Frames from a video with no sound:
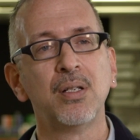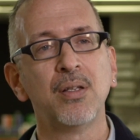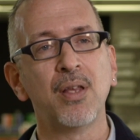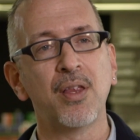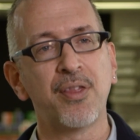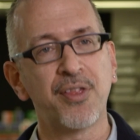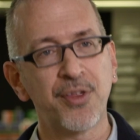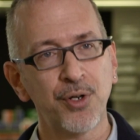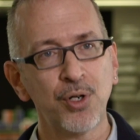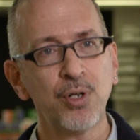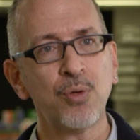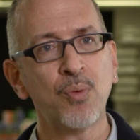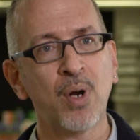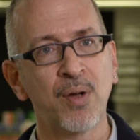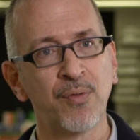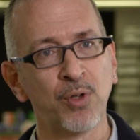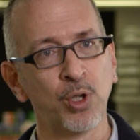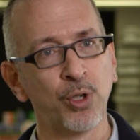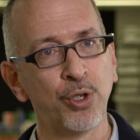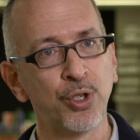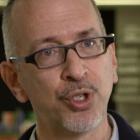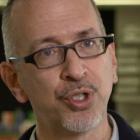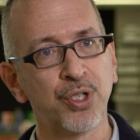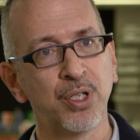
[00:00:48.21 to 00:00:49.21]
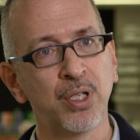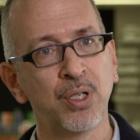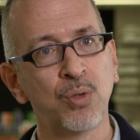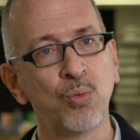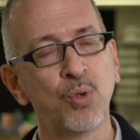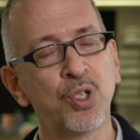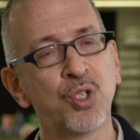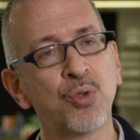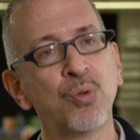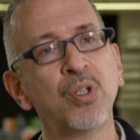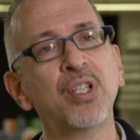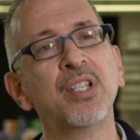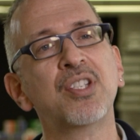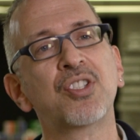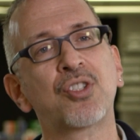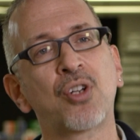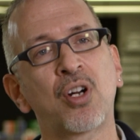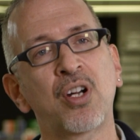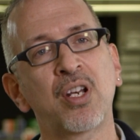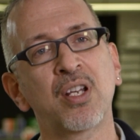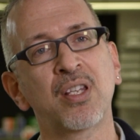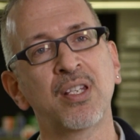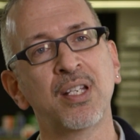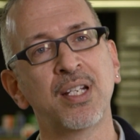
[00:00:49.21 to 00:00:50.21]
The third revolution, which really
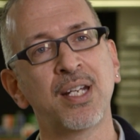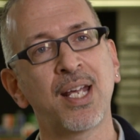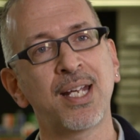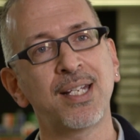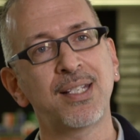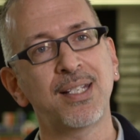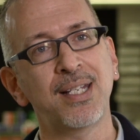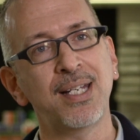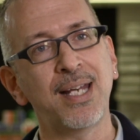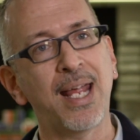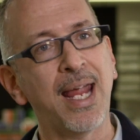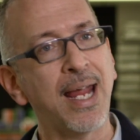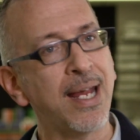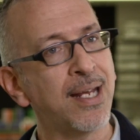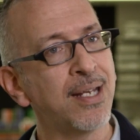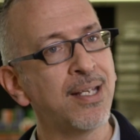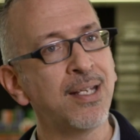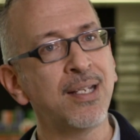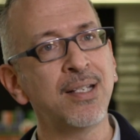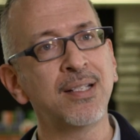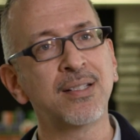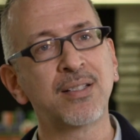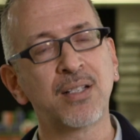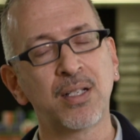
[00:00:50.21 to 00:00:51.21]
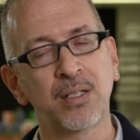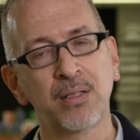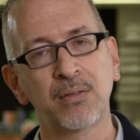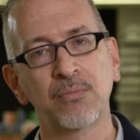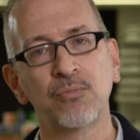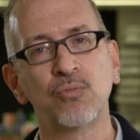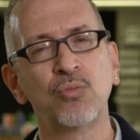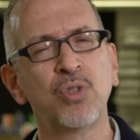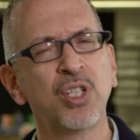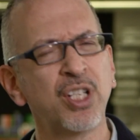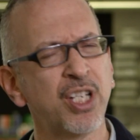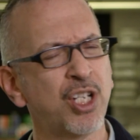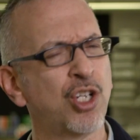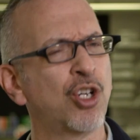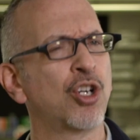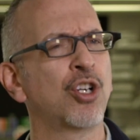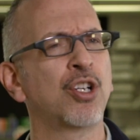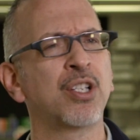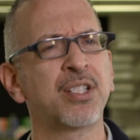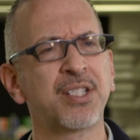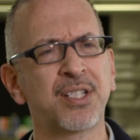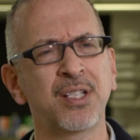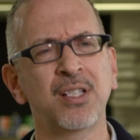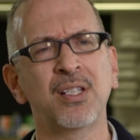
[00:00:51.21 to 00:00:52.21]
started in the 1980s, really in
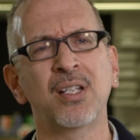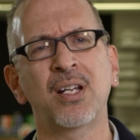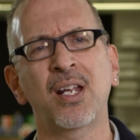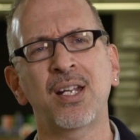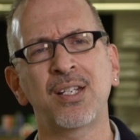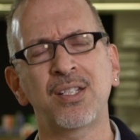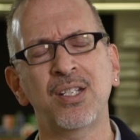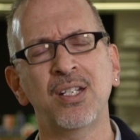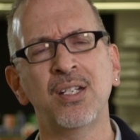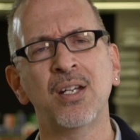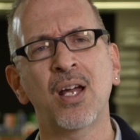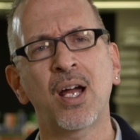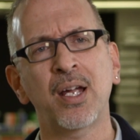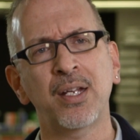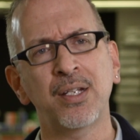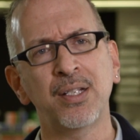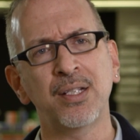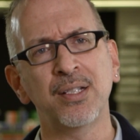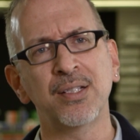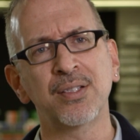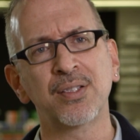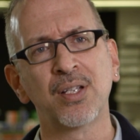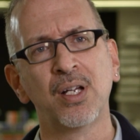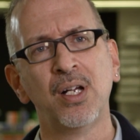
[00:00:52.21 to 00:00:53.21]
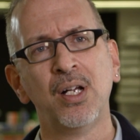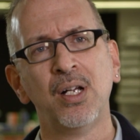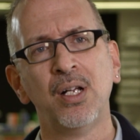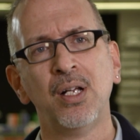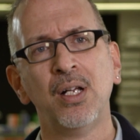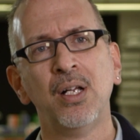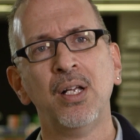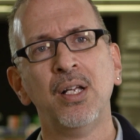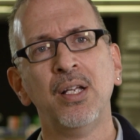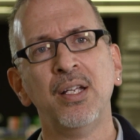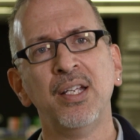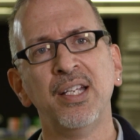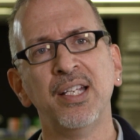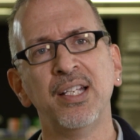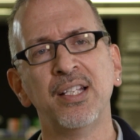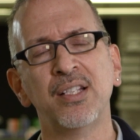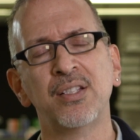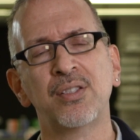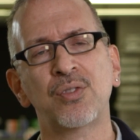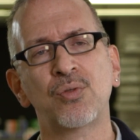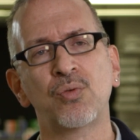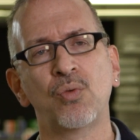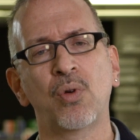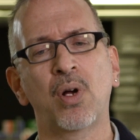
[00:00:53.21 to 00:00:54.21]
earnest in the 1990s,
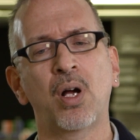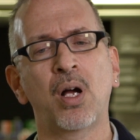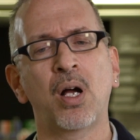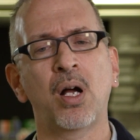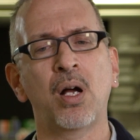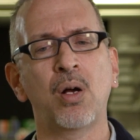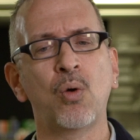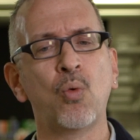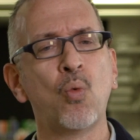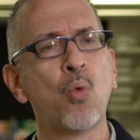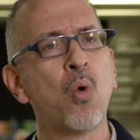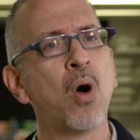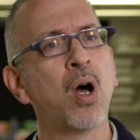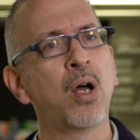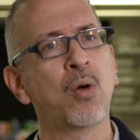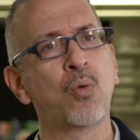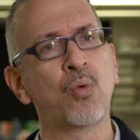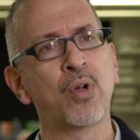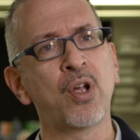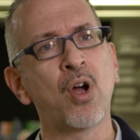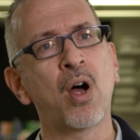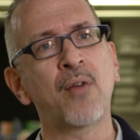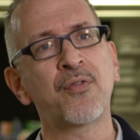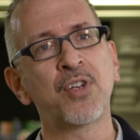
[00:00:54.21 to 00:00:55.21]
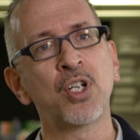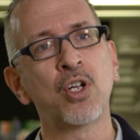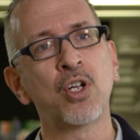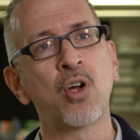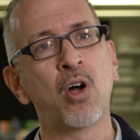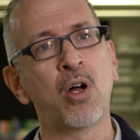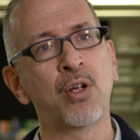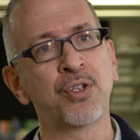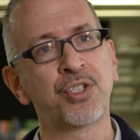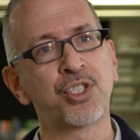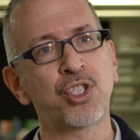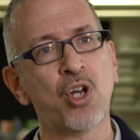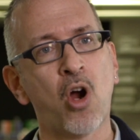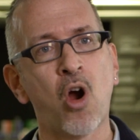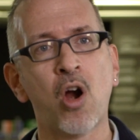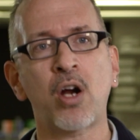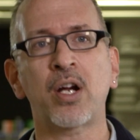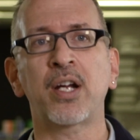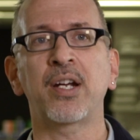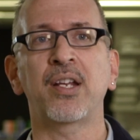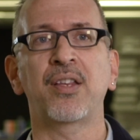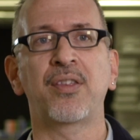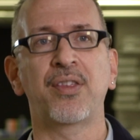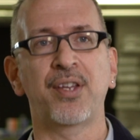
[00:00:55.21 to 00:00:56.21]
is uh, what we often call
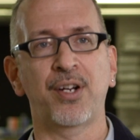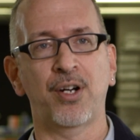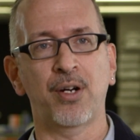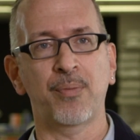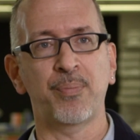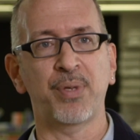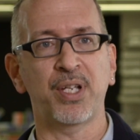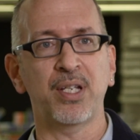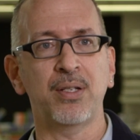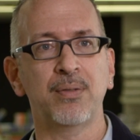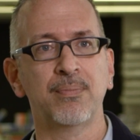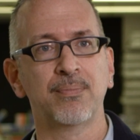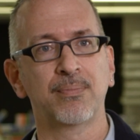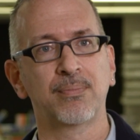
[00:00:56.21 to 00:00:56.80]
targeted therapy.